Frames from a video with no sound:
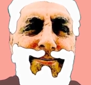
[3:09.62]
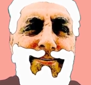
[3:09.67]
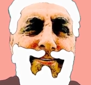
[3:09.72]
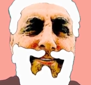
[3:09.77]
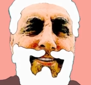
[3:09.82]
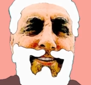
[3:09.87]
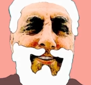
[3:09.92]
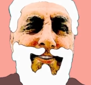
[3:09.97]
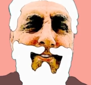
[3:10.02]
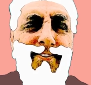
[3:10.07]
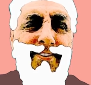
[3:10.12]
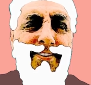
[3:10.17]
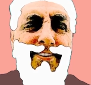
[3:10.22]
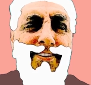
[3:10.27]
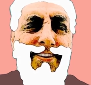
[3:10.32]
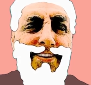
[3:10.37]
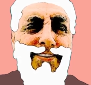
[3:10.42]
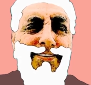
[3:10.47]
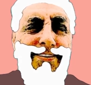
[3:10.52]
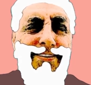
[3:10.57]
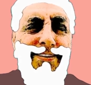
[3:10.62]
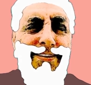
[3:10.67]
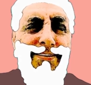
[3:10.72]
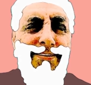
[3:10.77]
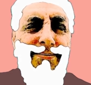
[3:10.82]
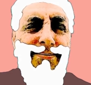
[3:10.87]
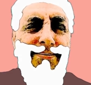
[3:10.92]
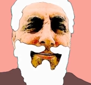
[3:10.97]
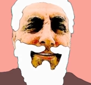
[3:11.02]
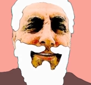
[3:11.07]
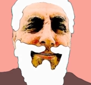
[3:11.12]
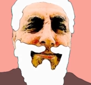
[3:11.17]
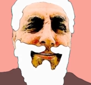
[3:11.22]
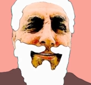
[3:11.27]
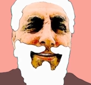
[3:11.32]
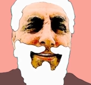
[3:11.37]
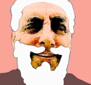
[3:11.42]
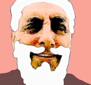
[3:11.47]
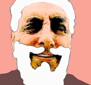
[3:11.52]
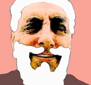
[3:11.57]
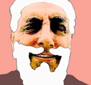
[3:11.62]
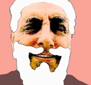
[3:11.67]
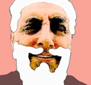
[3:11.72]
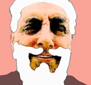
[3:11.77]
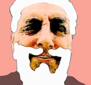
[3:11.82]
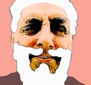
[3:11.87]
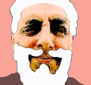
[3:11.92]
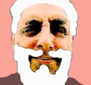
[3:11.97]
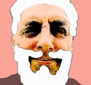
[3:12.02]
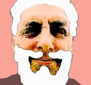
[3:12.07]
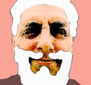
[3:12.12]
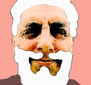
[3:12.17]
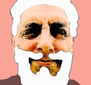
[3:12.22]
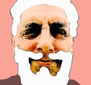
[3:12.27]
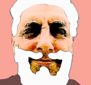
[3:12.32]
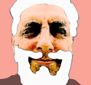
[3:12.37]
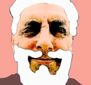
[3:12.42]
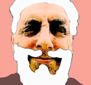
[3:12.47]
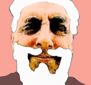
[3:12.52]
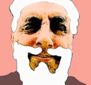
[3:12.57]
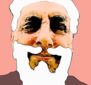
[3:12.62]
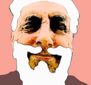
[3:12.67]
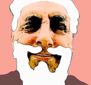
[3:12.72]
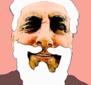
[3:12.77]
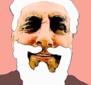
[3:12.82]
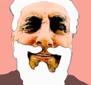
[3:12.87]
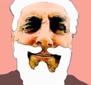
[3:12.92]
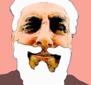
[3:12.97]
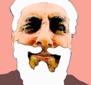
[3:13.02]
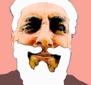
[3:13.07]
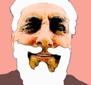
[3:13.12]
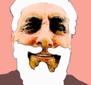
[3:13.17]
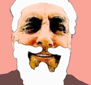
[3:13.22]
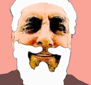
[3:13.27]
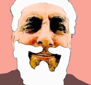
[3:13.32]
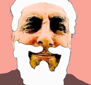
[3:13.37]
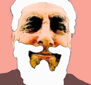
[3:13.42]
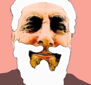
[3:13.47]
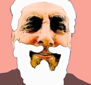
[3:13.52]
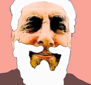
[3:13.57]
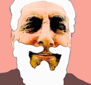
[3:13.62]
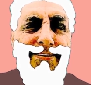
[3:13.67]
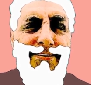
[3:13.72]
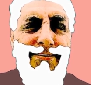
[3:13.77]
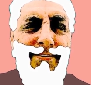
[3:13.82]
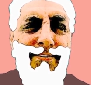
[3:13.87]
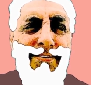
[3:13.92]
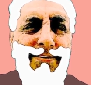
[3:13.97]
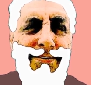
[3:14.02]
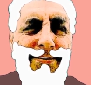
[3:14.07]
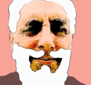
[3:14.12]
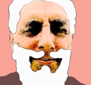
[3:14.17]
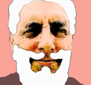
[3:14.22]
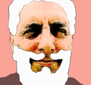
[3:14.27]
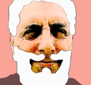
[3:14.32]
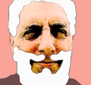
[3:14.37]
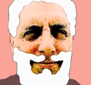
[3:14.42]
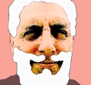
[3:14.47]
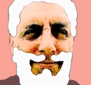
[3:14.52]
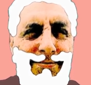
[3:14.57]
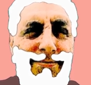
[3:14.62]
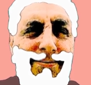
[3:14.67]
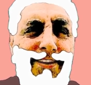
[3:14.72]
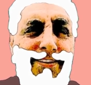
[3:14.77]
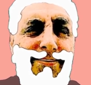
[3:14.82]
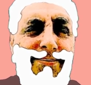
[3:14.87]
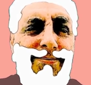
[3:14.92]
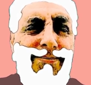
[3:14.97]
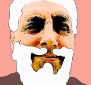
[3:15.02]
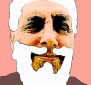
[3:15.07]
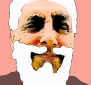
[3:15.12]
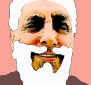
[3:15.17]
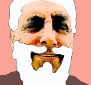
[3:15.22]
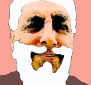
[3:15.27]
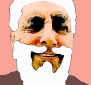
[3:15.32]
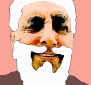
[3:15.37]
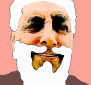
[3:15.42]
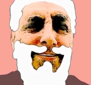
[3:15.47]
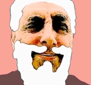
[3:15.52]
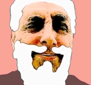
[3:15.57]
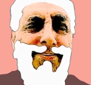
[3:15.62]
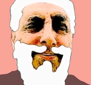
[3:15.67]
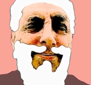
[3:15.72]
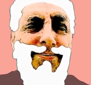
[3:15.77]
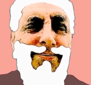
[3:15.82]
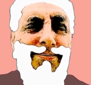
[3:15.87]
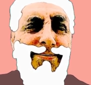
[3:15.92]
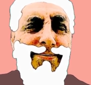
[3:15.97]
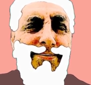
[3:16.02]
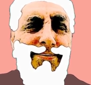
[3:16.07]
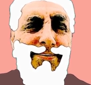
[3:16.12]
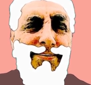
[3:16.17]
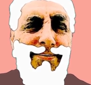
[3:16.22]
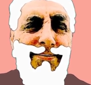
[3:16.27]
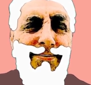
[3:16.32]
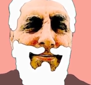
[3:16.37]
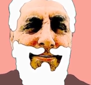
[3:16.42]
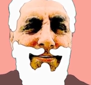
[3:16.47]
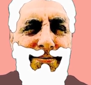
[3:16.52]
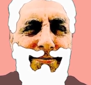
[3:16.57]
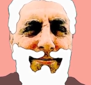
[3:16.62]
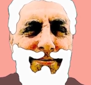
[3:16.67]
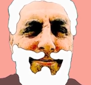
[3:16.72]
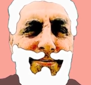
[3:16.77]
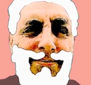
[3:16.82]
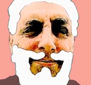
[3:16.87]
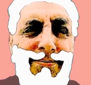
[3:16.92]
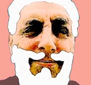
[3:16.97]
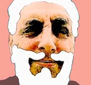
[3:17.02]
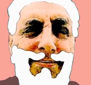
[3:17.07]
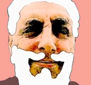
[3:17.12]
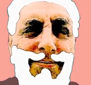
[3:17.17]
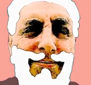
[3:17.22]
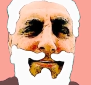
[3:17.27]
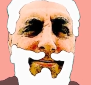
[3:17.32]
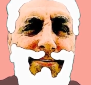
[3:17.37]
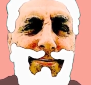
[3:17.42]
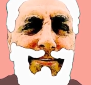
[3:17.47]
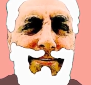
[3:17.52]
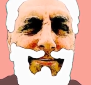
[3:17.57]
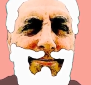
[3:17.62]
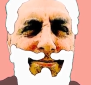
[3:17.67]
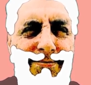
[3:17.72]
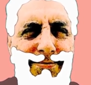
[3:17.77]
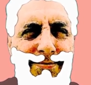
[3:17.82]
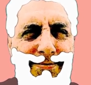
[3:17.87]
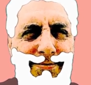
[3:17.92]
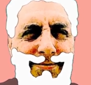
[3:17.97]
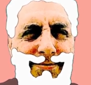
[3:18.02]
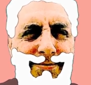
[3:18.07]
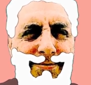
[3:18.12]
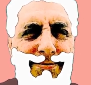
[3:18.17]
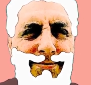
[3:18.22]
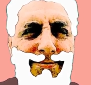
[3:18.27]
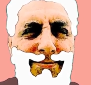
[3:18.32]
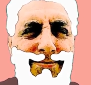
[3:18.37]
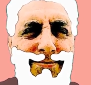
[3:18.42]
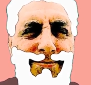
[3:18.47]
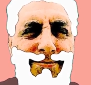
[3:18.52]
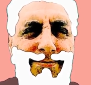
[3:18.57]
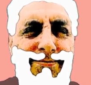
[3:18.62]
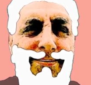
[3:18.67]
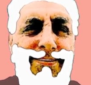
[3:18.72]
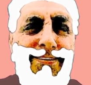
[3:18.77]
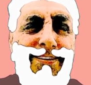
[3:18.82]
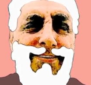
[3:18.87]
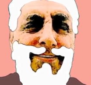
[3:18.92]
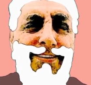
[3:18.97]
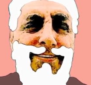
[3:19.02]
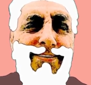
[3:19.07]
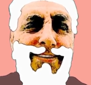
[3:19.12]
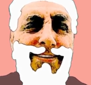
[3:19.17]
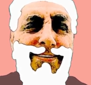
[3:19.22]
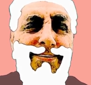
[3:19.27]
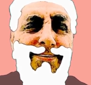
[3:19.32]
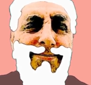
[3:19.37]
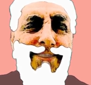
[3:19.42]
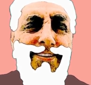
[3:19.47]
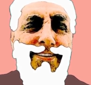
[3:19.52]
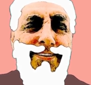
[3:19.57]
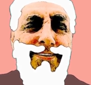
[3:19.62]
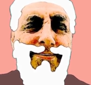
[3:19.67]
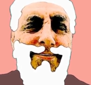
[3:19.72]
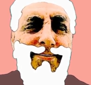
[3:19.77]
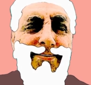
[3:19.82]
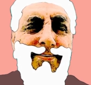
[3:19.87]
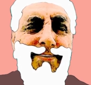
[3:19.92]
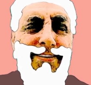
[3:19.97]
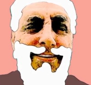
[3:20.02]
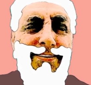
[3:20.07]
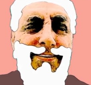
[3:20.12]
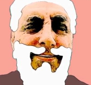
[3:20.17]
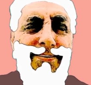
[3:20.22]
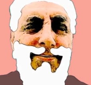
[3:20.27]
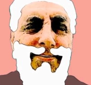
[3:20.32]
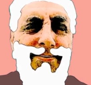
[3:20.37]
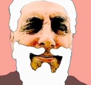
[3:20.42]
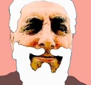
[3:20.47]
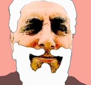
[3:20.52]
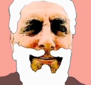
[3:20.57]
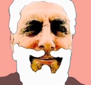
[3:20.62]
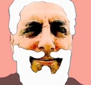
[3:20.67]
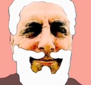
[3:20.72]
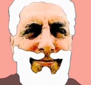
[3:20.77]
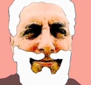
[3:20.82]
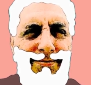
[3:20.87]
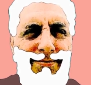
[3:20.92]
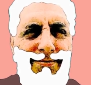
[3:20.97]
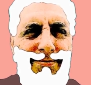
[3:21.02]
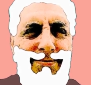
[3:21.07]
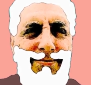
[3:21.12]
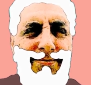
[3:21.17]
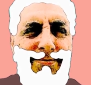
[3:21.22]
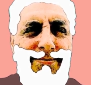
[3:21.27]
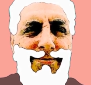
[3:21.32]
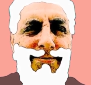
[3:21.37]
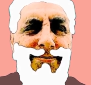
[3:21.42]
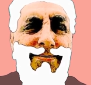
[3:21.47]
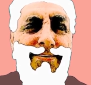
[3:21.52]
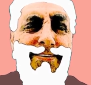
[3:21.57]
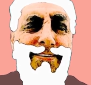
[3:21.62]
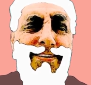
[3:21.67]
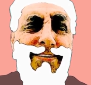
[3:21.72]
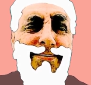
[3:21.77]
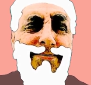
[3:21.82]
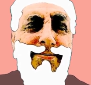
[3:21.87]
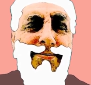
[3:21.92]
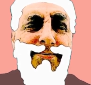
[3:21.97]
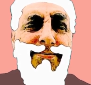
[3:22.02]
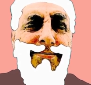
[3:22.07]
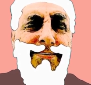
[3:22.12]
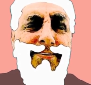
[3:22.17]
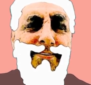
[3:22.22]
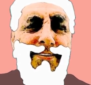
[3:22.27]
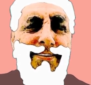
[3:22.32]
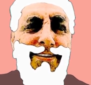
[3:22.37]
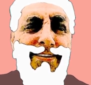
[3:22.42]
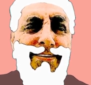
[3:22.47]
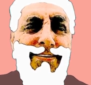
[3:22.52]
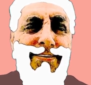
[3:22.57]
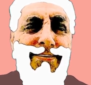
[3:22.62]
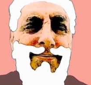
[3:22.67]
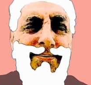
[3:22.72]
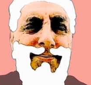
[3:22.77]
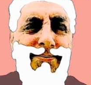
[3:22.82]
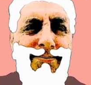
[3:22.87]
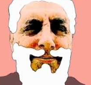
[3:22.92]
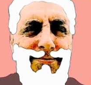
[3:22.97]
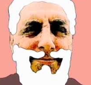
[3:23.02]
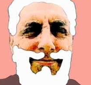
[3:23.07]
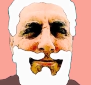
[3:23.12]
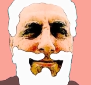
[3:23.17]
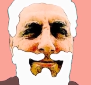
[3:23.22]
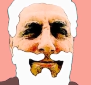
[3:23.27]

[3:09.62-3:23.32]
So when you're wearing the mask, you might be taking unnecessary risk. But it is a risk, nevertheless,